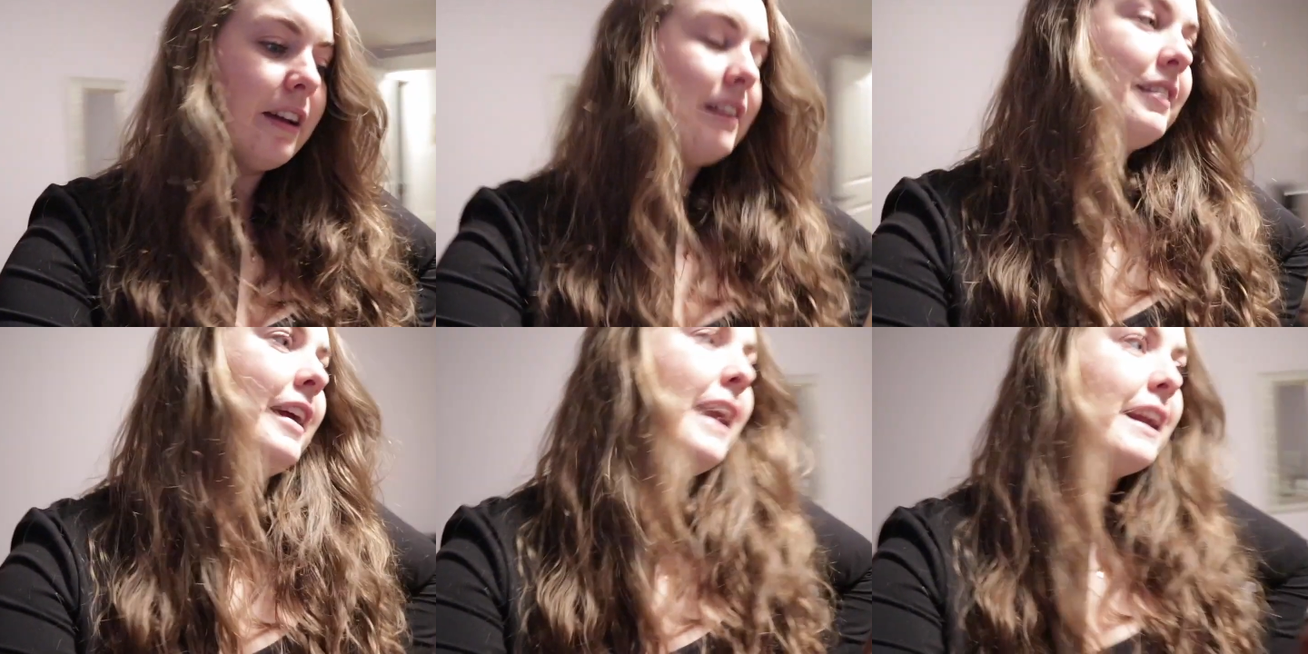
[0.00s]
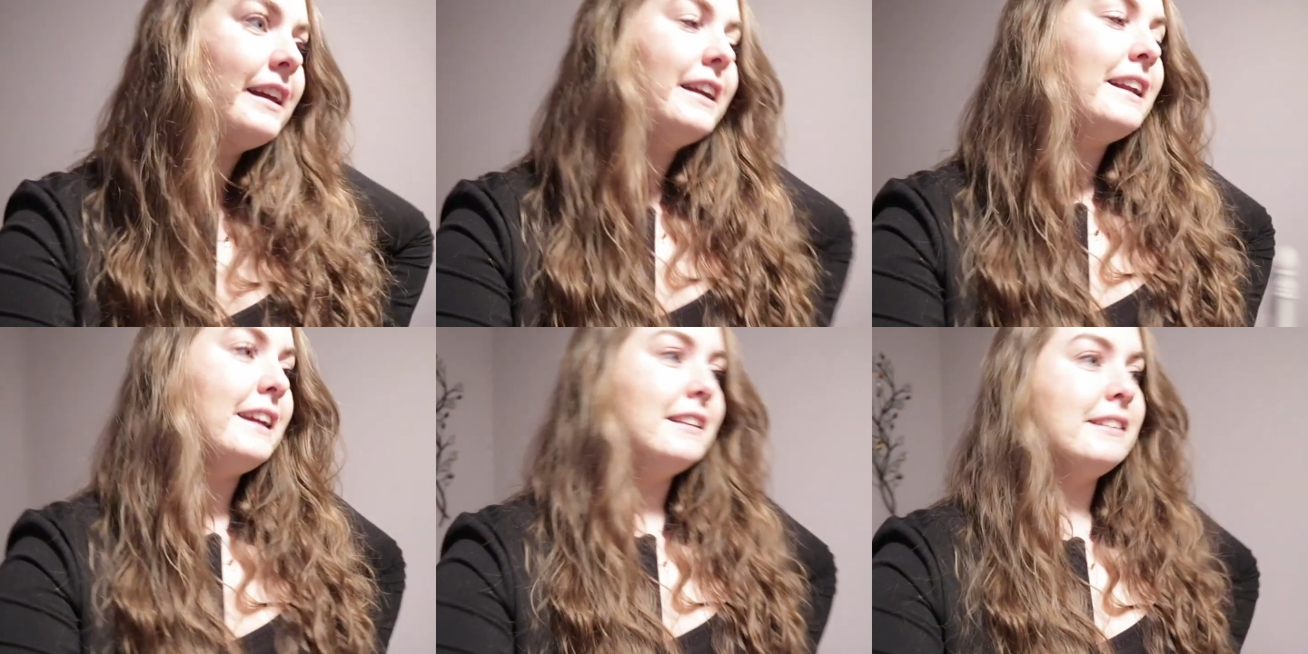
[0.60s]
taking it
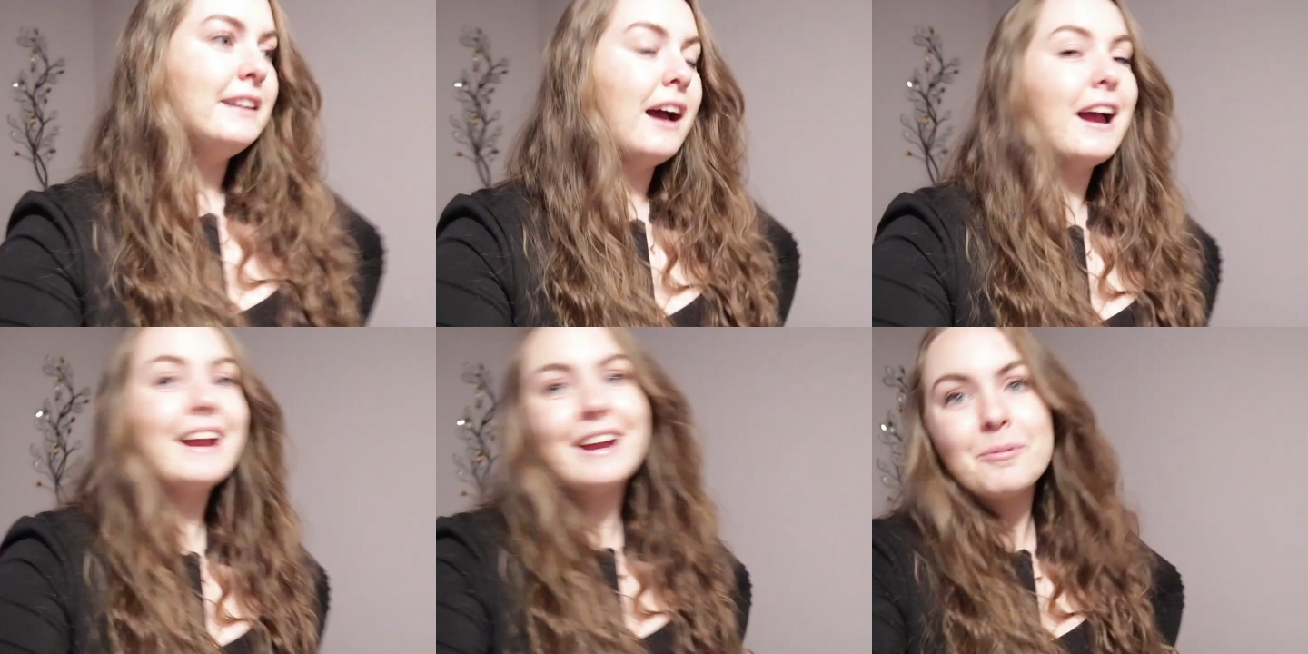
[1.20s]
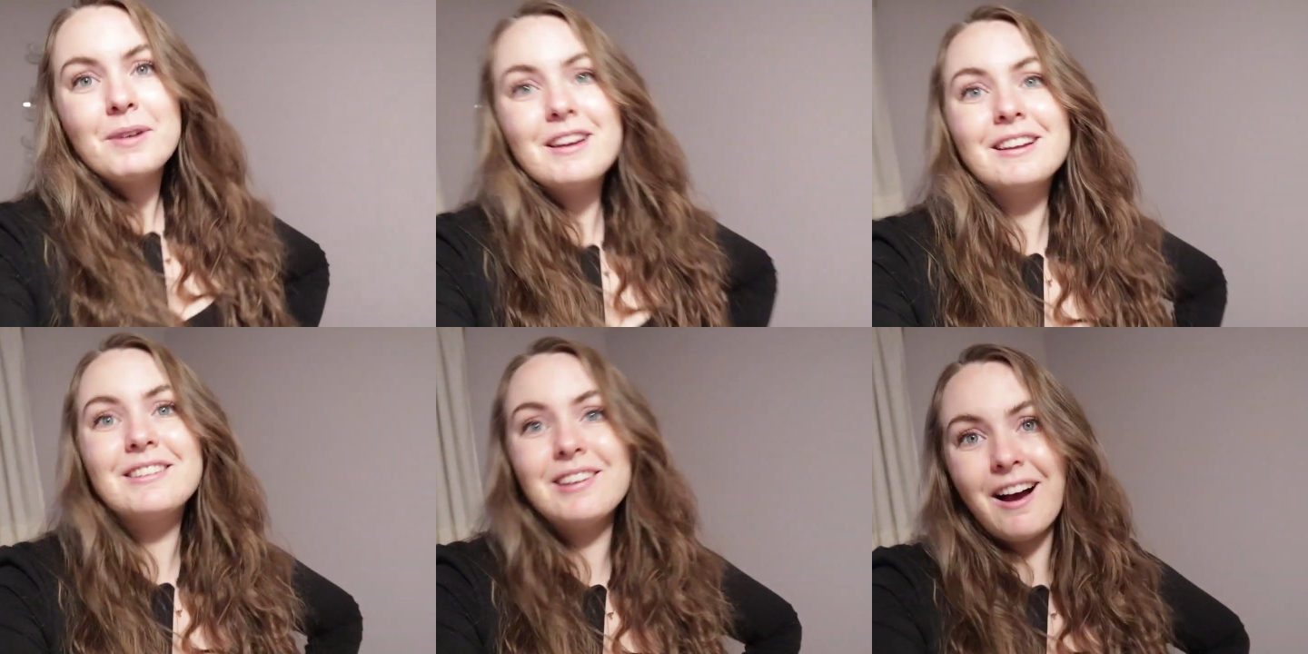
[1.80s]
easy. I am
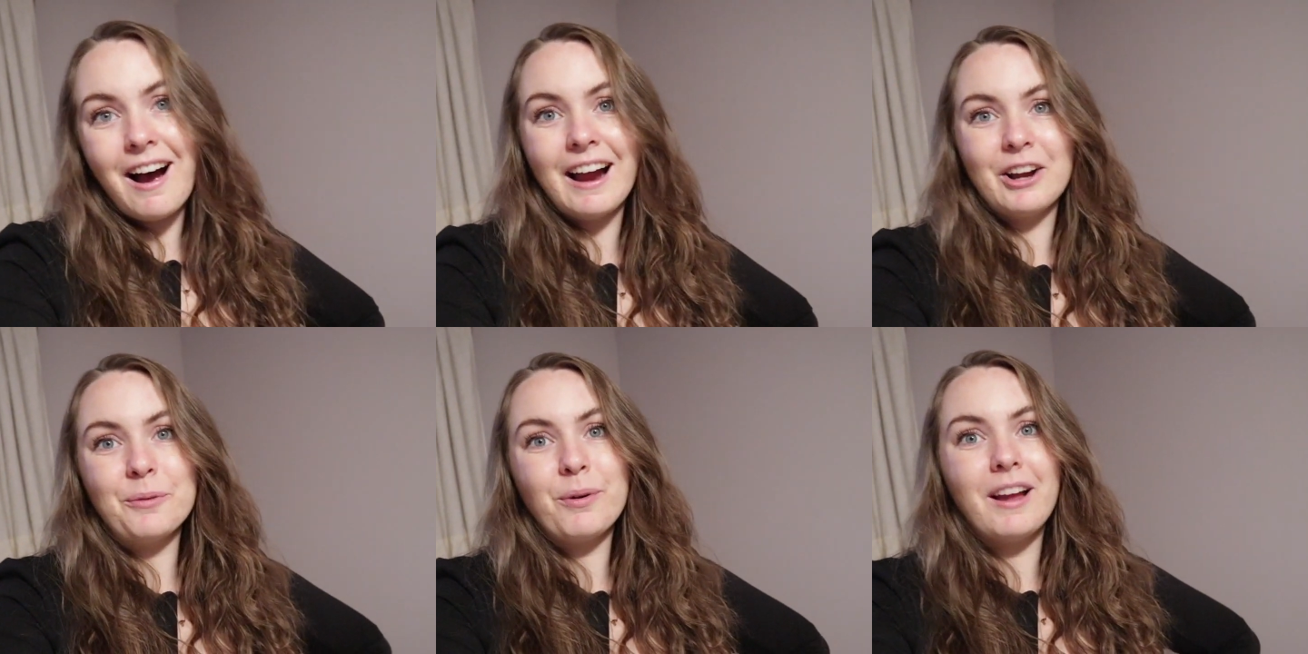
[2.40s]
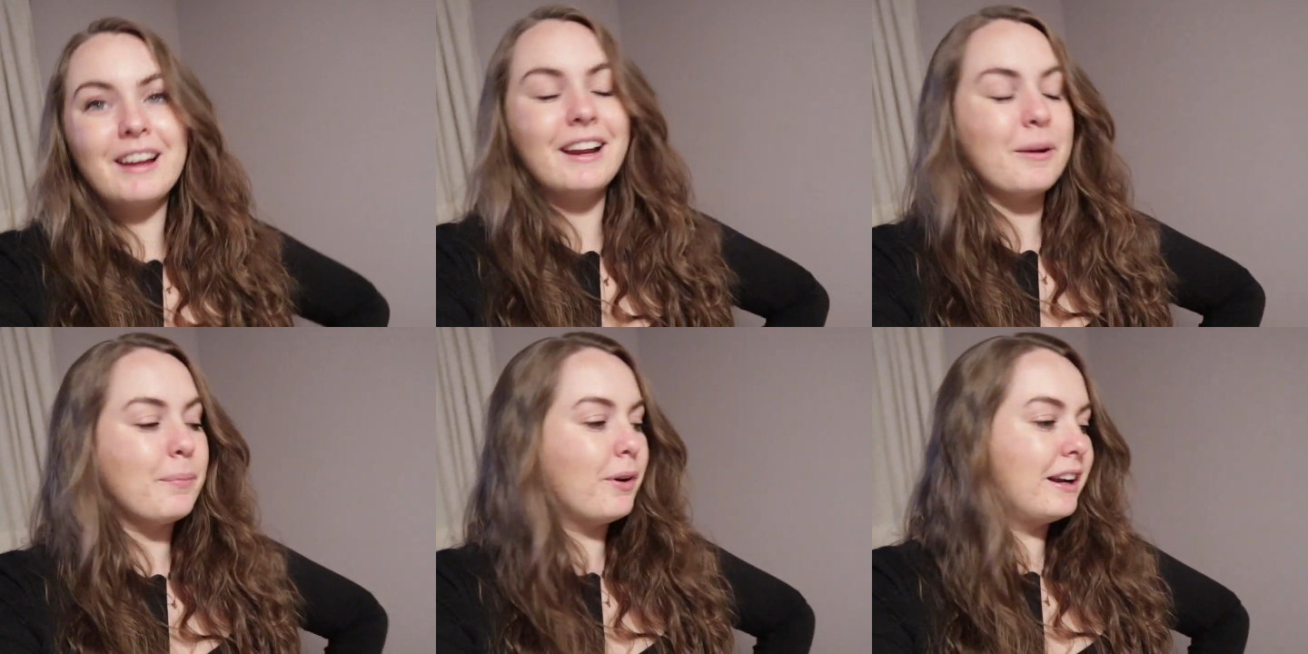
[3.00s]
tired, probably gonna
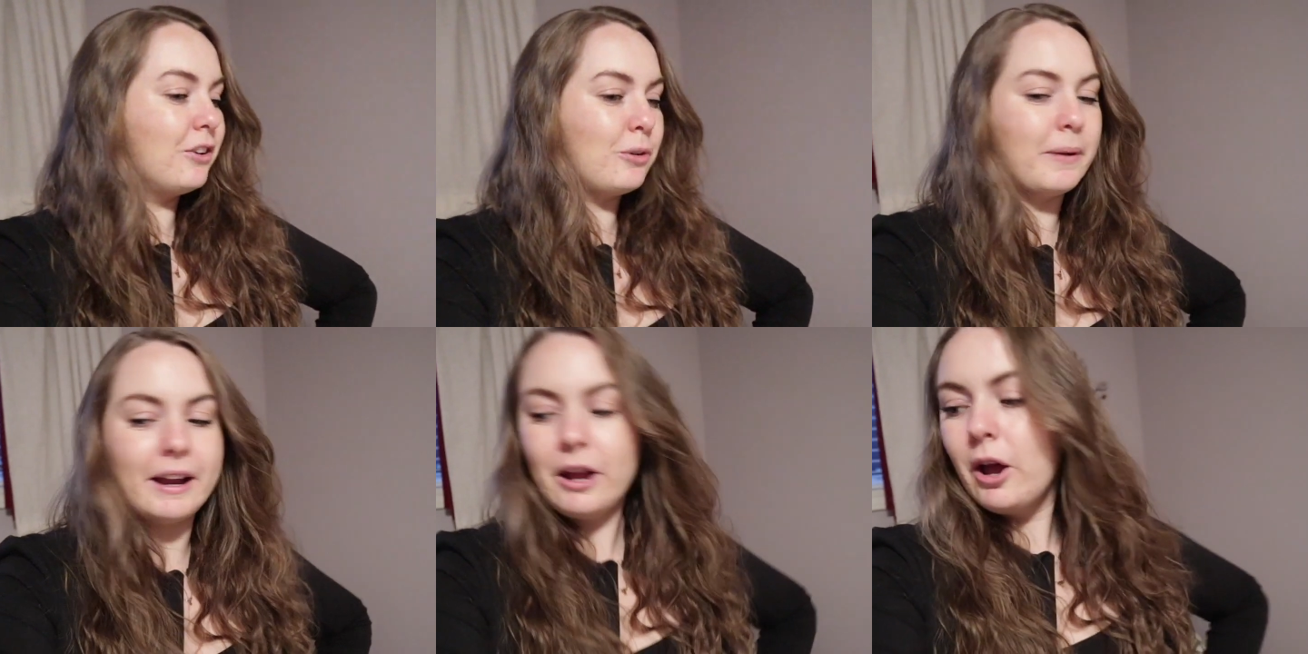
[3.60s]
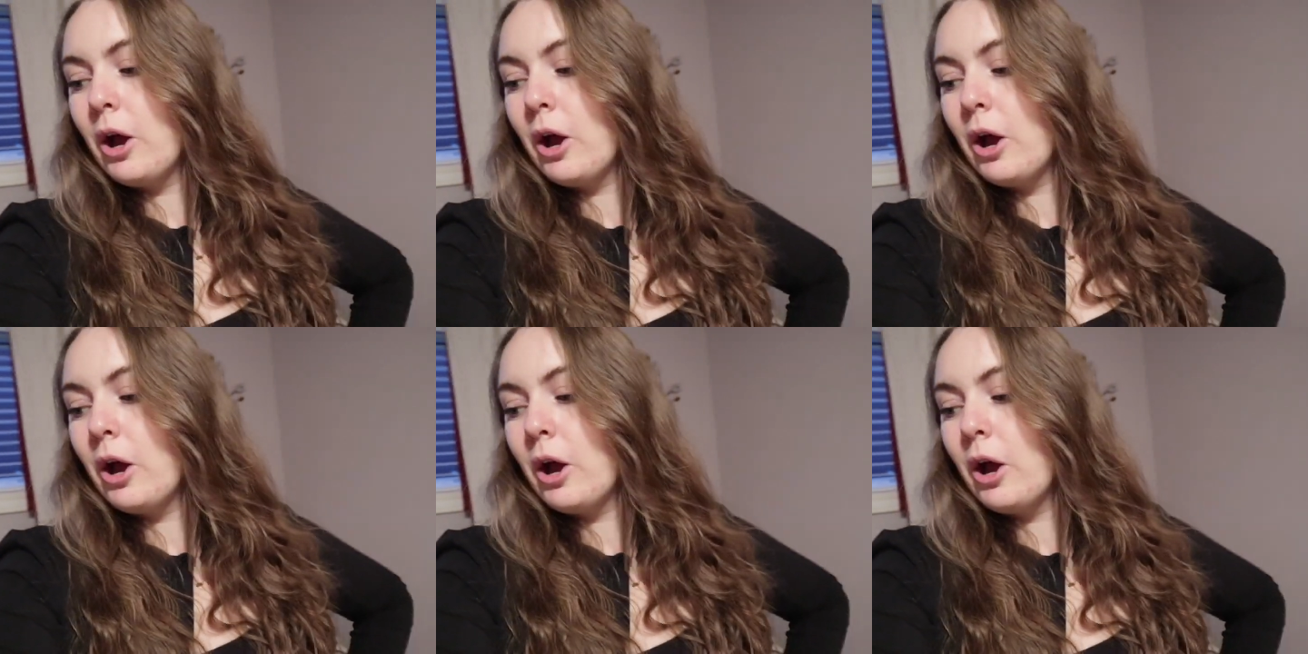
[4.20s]
get put into my